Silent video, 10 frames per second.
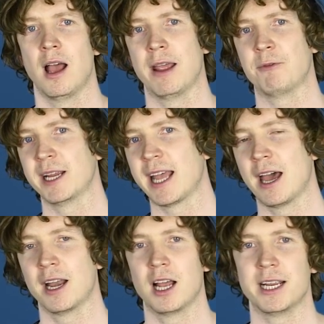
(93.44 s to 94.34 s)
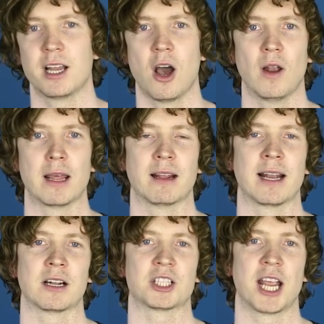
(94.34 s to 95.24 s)
Uh, if we can get an early goal, I think
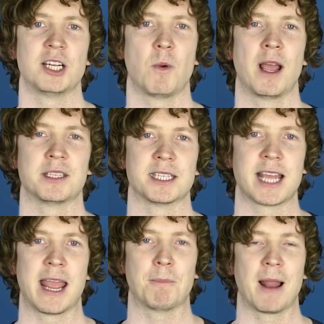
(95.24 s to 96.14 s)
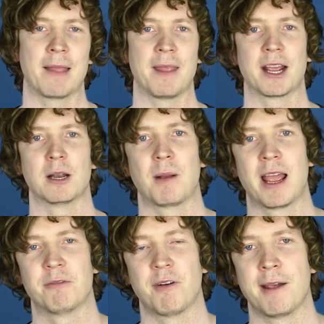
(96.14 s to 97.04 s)
that'll change Wales' game plan. They're going to
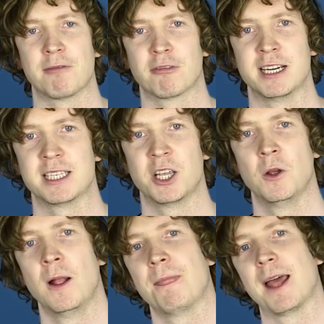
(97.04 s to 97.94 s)
play a 5-3-2.